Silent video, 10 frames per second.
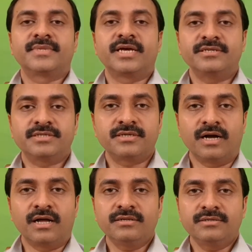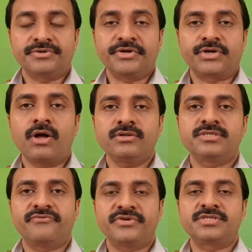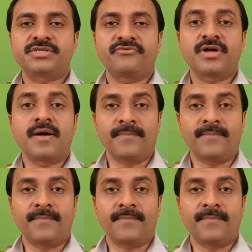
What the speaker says: The little girl recalls the visit of